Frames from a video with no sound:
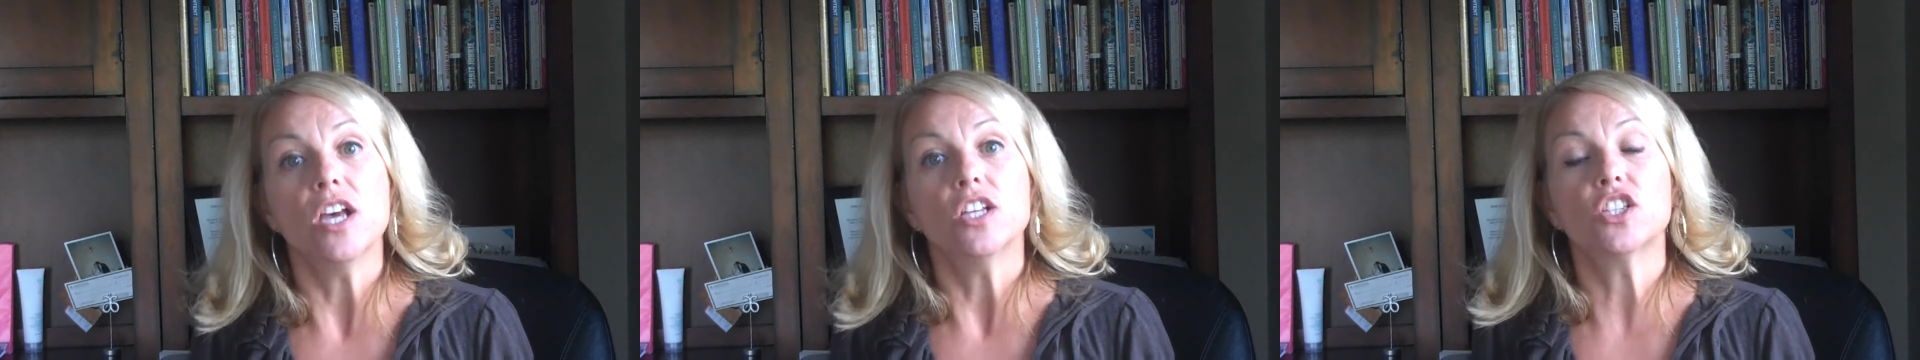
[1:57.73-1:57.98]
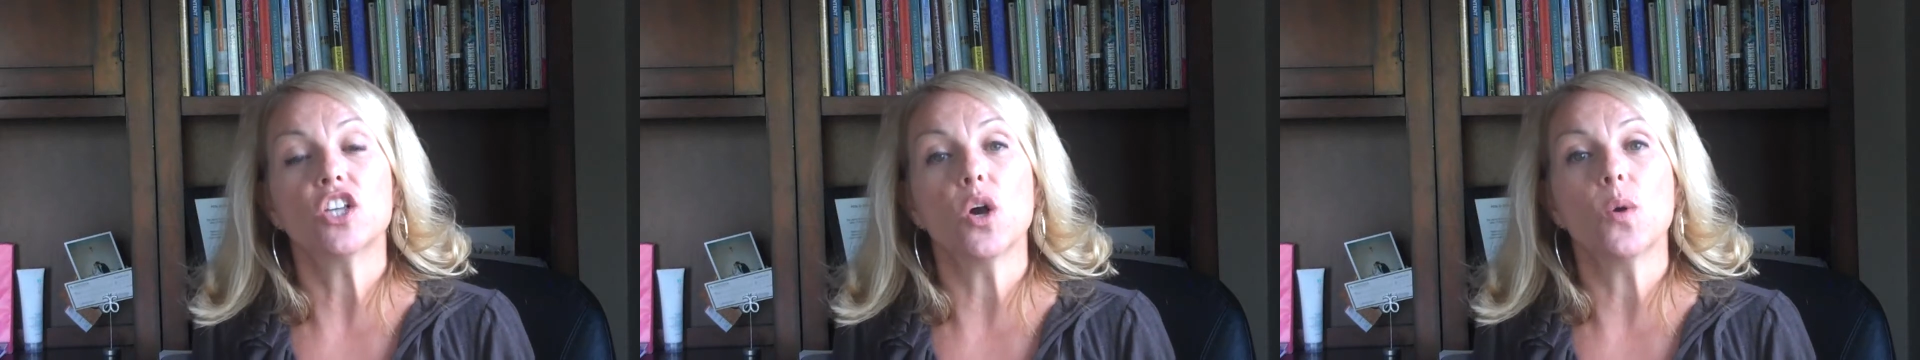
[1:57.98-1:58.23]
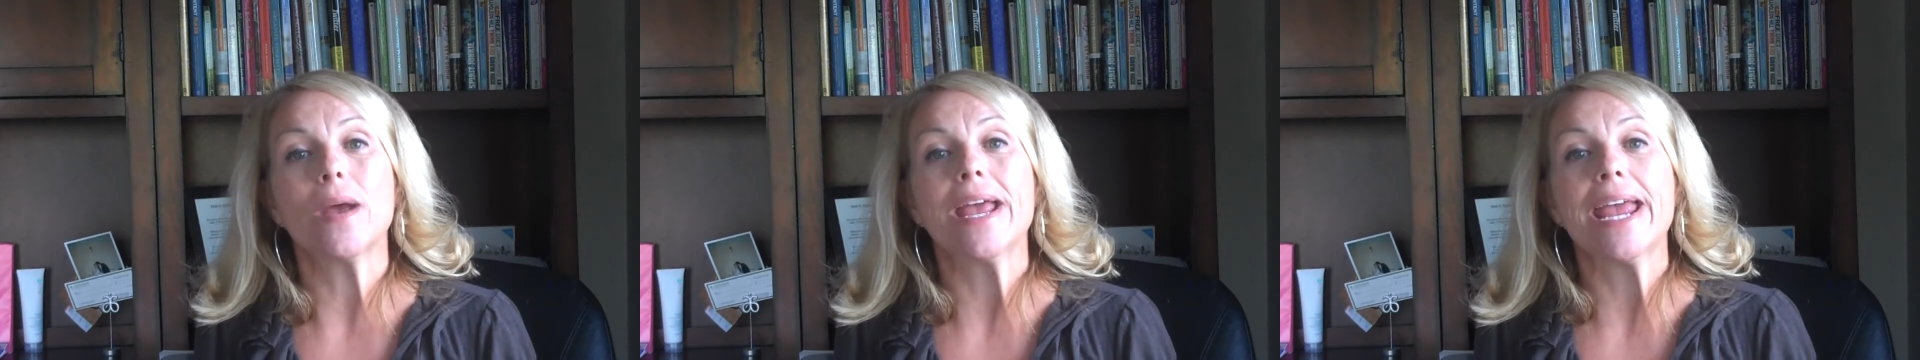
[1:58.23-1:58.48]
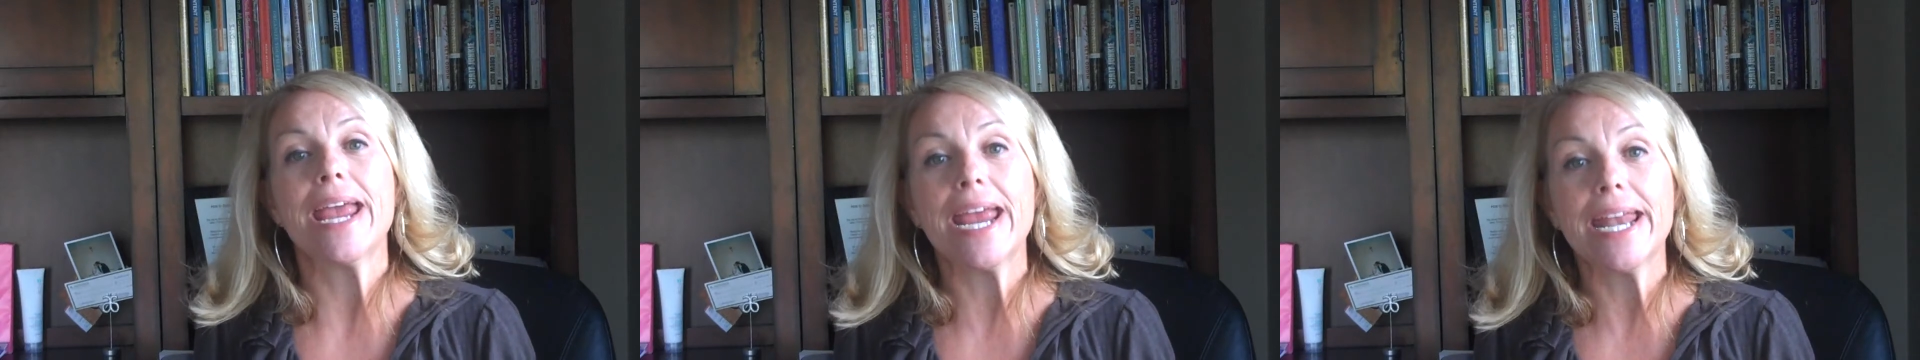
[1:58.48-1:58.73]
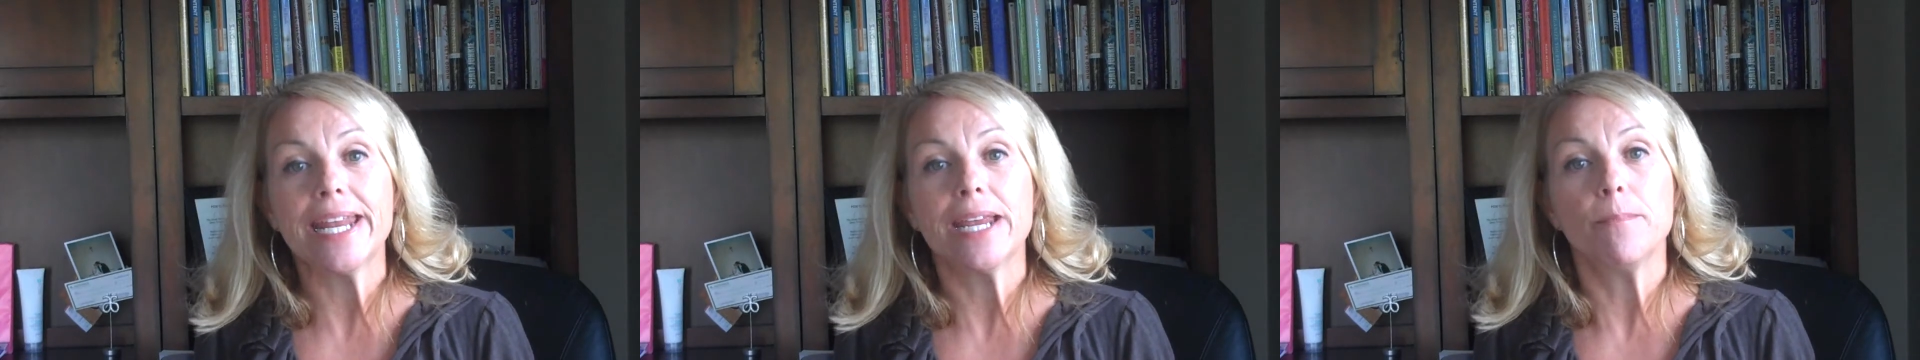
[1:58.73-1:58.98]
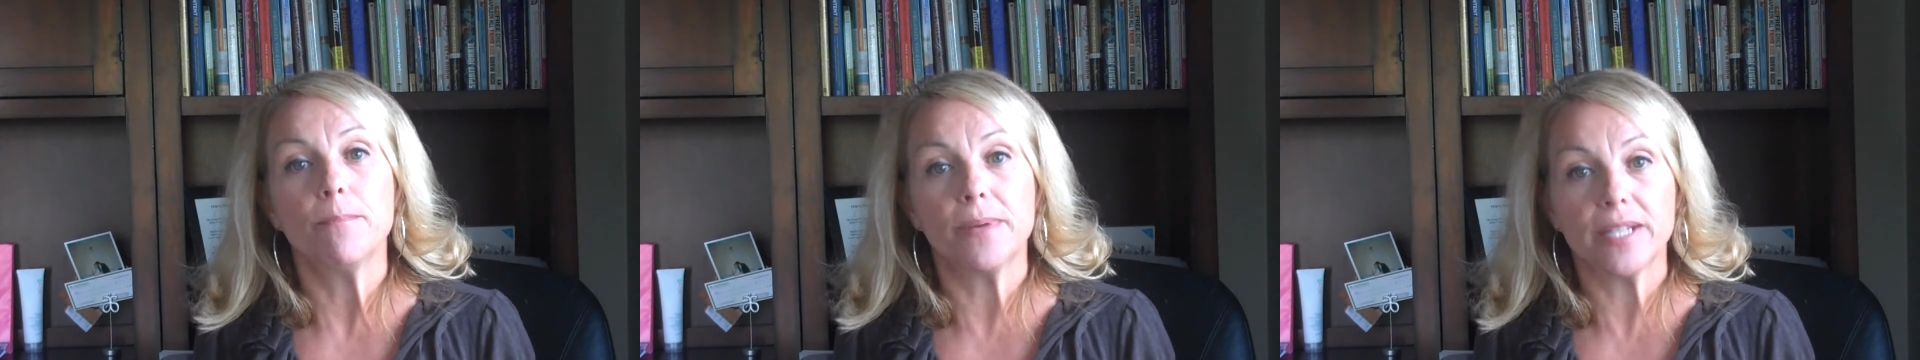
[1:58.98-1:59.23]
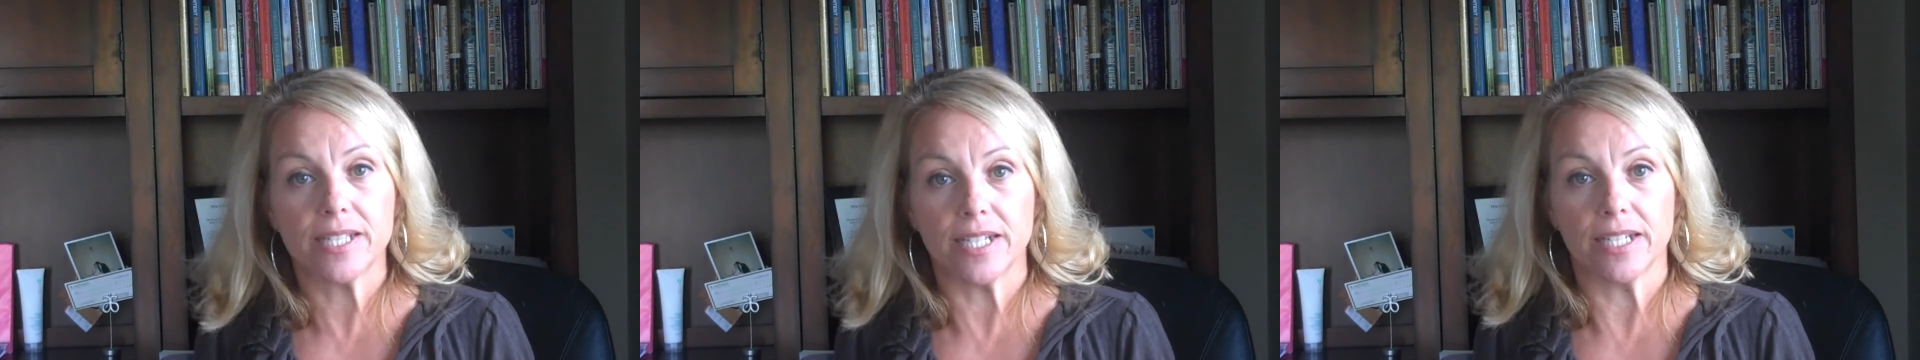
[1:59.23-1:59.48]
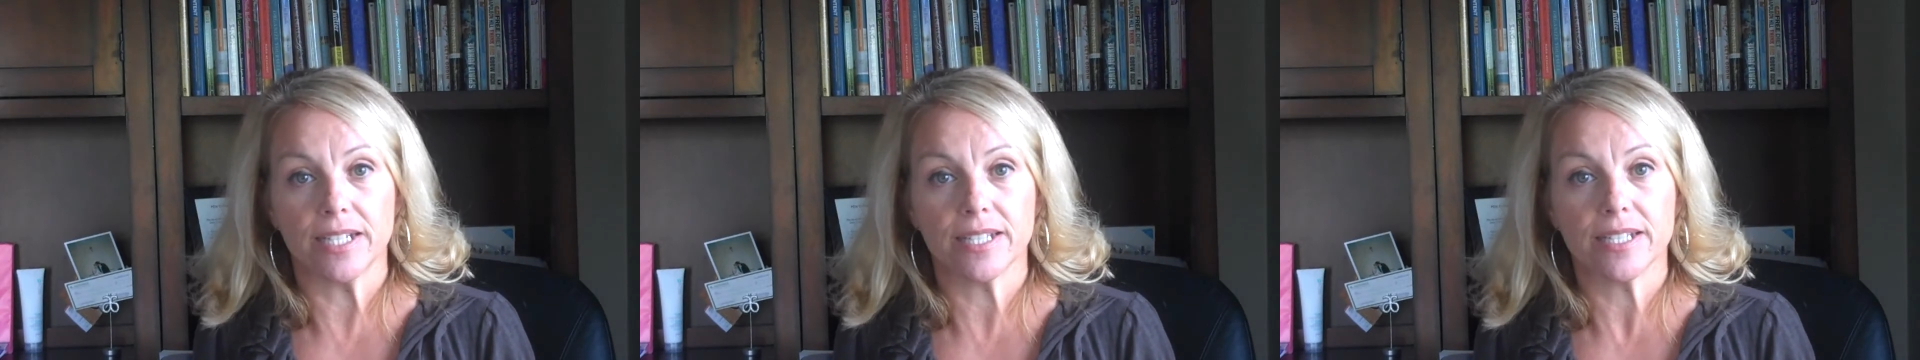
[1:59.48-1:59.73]
So any
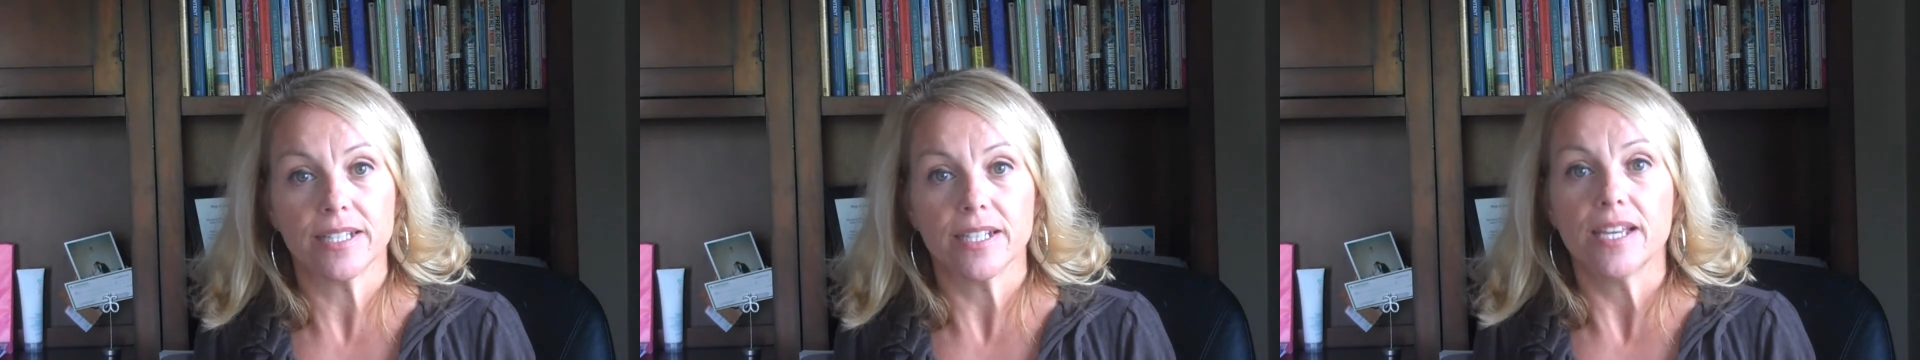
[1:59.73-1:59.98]
business